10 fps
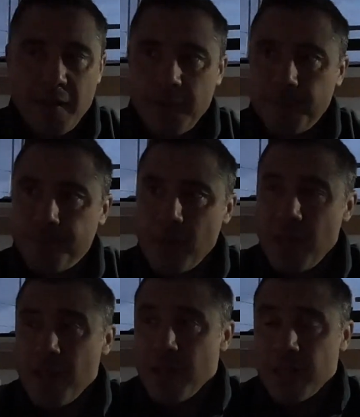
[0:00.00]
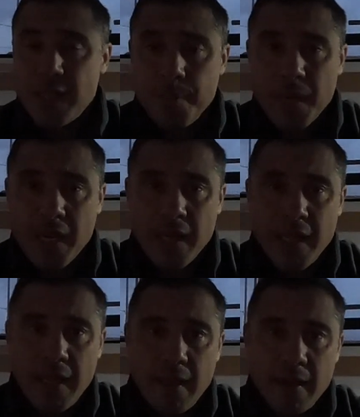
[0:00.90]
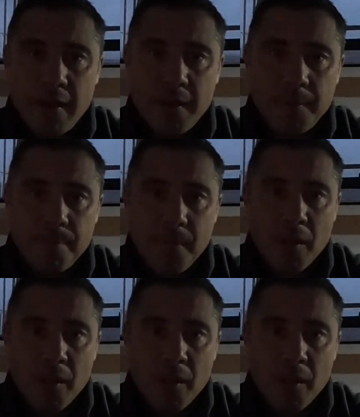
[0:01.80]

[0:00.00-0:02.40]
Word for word: Um, typically um,